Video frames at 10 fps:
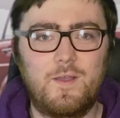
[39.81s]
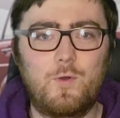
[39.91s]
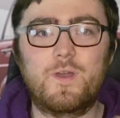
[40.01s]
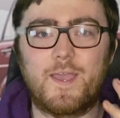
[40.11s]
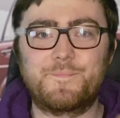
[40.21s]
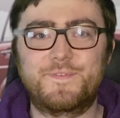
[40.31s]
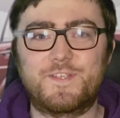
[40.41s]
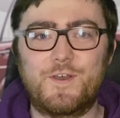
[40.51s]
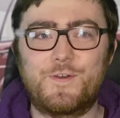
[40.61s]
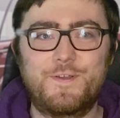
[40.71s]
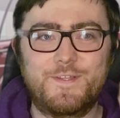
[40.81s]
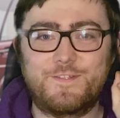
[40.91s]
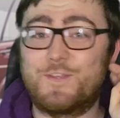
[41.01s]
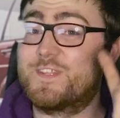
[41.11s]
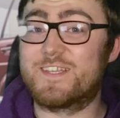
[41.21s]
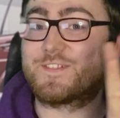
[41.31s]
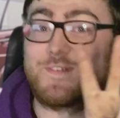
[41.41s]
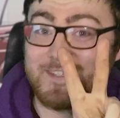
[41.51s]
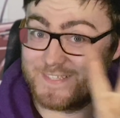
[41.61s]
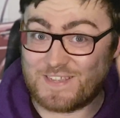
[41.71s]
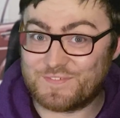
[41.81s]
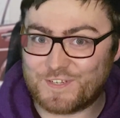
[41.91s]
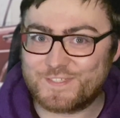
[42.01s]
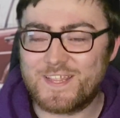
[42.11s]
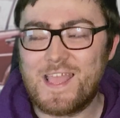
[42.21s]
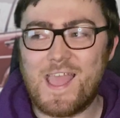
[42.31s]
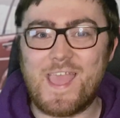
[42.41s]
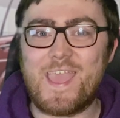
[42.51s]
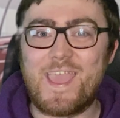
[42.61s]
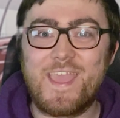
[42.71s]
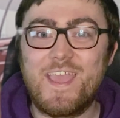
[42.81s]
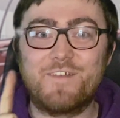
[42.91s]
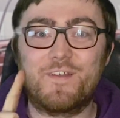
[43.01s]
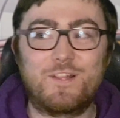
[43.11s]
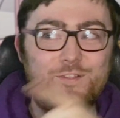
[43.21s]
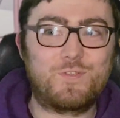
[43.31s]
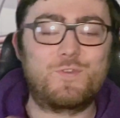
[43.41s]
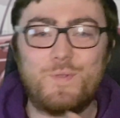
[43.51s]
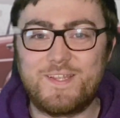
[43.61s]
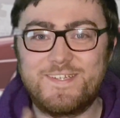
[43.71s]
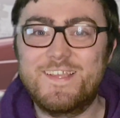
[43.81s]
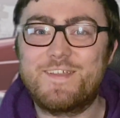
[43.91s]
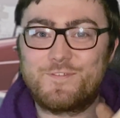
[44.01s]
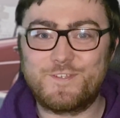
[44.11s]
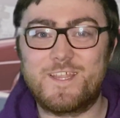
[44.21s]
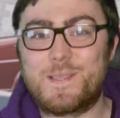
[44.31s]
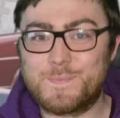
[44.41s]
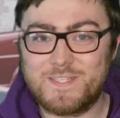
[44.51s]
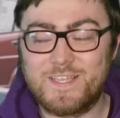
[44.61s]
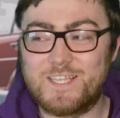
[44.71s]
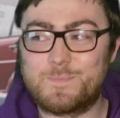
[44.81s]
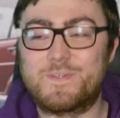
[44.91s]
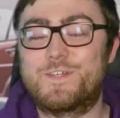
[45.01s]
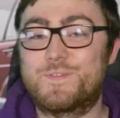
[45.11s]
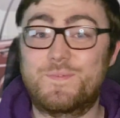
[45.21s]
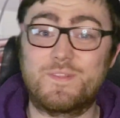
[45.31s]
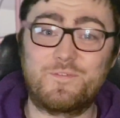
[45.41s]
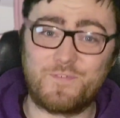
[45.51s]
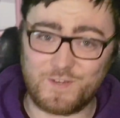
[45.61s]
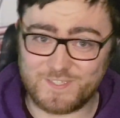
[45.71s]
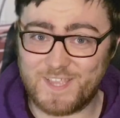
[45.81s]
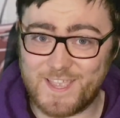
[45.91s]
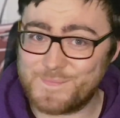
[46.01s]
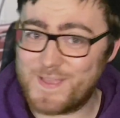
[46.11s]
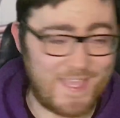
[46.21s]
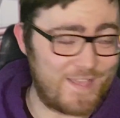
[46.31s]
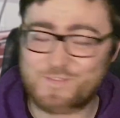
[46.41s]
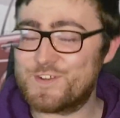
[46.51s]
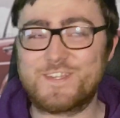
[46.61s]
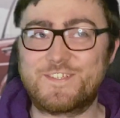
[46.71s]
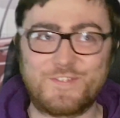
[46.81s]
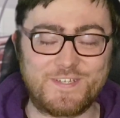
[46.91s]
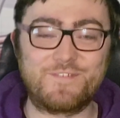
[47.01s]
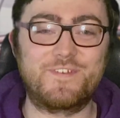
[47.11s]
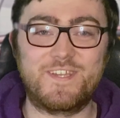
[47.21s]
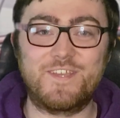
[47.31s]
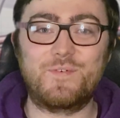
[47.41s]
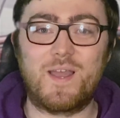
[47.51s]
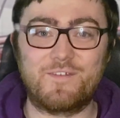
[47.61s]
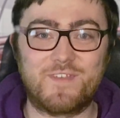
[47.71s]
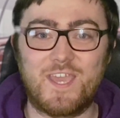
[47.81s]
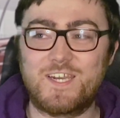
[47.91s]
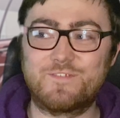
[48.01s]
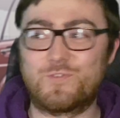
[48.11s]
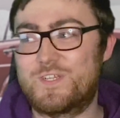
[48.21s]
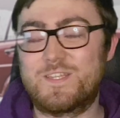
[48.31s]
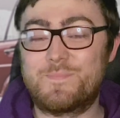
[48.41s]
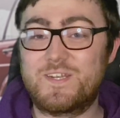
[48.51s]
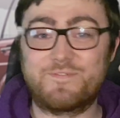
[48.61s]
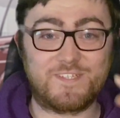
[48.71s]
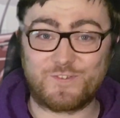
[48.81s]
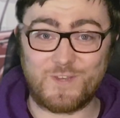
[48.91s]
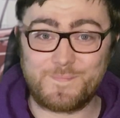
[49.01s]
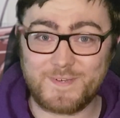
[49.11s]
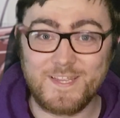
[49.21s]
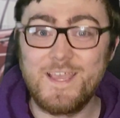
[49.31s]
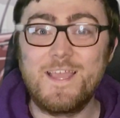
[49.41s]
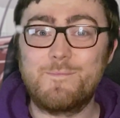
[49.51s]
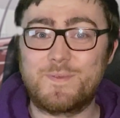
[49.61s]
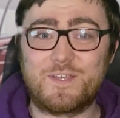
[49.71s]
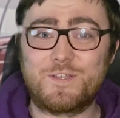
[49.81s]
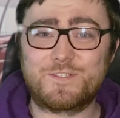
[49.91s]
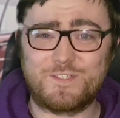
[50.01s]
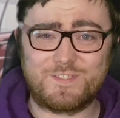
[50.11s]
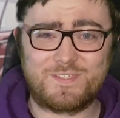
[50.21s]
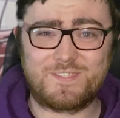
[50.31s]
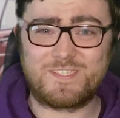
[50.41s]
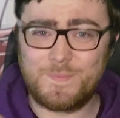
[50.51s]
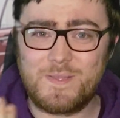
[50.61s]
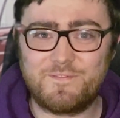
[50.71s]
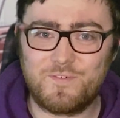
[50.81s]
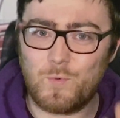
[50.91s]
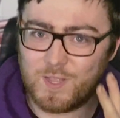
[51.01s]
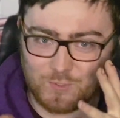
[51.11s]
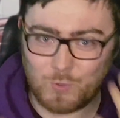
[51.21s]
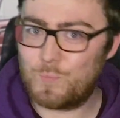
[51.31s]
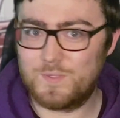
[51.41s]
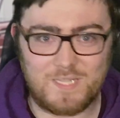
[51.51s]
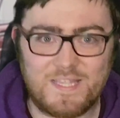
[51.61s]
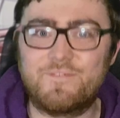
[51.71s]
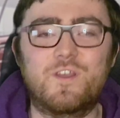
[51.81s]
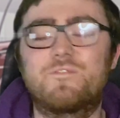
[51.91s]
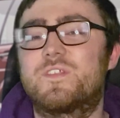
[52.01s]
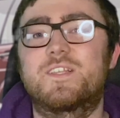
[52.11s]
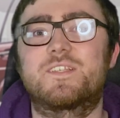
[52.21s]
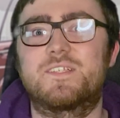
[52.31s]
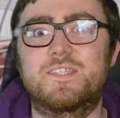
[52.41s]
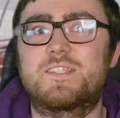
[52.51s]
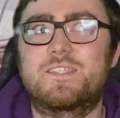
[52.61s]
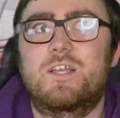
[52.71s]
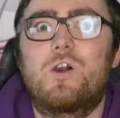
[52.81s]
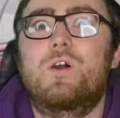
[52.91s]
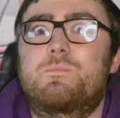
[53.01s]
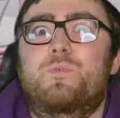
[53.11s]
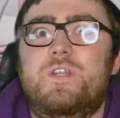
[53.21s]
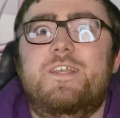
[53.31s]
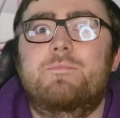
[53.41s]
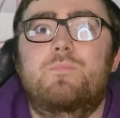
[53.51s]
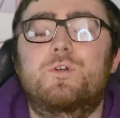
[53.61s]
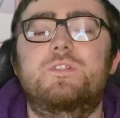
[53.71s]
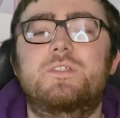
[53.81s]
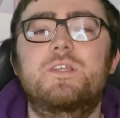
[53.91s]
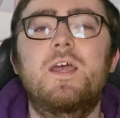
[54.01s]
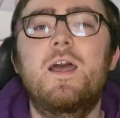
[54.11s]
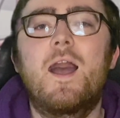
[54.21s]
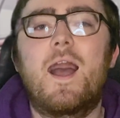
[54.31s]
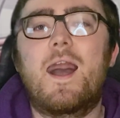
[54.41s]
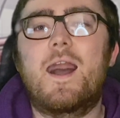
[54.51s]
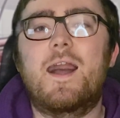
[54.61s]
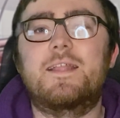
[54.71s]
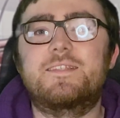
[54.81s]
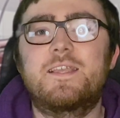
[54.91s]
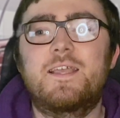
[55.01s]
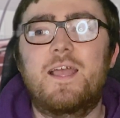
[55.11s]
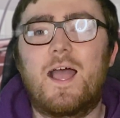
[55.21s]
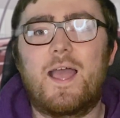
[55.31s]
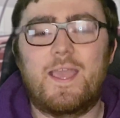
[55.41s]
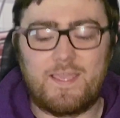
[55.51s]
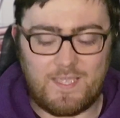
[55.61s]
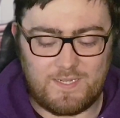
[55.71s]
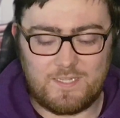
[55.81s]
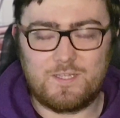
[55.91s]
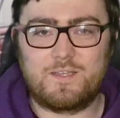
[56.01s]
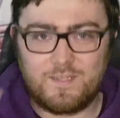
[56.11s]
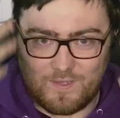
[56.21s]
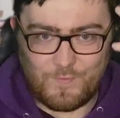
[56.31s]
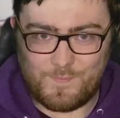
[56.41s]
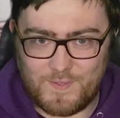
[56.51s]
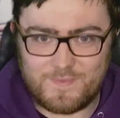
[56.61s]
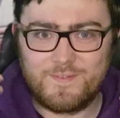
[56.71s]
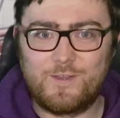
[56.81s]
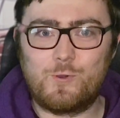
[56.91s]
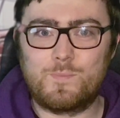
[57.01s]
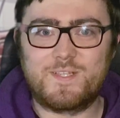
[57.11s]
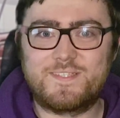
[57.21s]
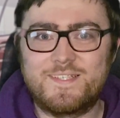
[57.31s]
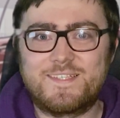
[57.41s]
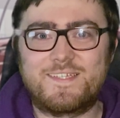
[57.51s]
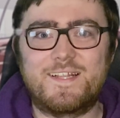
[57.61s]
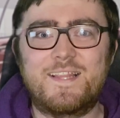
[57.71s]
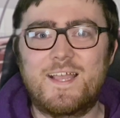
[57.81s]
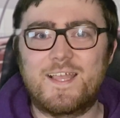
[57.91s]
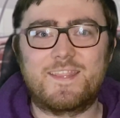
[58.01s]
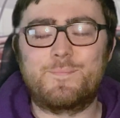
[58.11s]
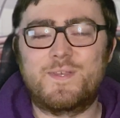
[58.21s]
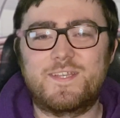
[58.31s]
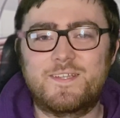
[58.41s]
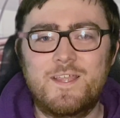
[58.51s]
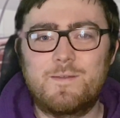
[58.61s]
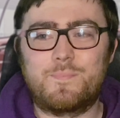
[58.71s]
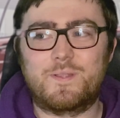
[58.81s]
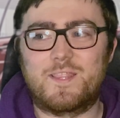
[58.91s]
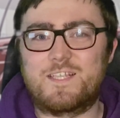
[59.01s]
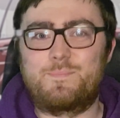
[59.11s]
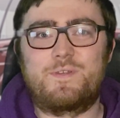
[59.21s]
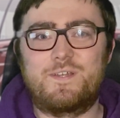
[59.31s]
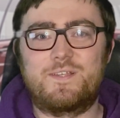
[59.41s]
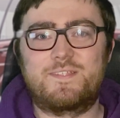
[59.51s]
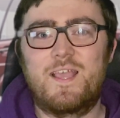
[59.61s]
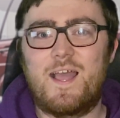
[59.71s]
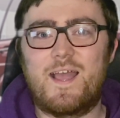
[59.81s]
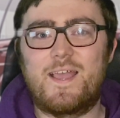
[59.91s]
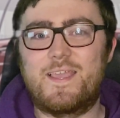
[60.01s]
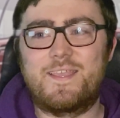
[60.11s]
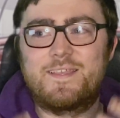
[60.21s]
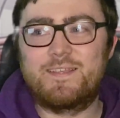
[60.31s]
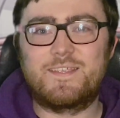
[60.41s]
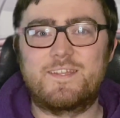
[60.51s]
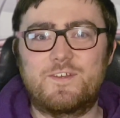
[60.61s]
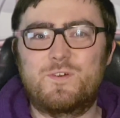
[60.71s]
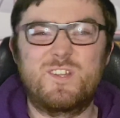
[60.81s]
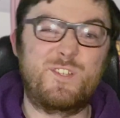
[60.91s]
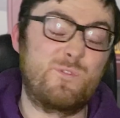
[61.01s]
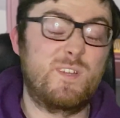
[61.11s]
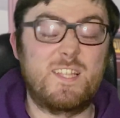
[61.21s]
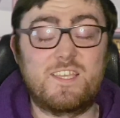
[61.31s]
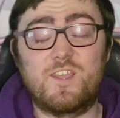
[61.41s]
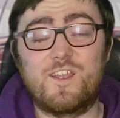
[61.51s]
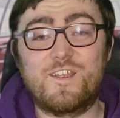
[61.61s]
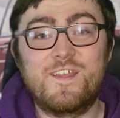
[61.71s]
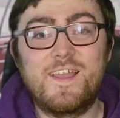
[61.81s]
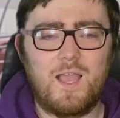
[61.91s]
Okay, so two things I want to say first. If I look to the right a few times, it's because for the first time ever in doing a video, I've kind of written a bit of a script because there's some info I don't want to leave out for this because it's all pretty important. And I kind of look a wee bit homeless still at the minute, but that's because I, don't really care.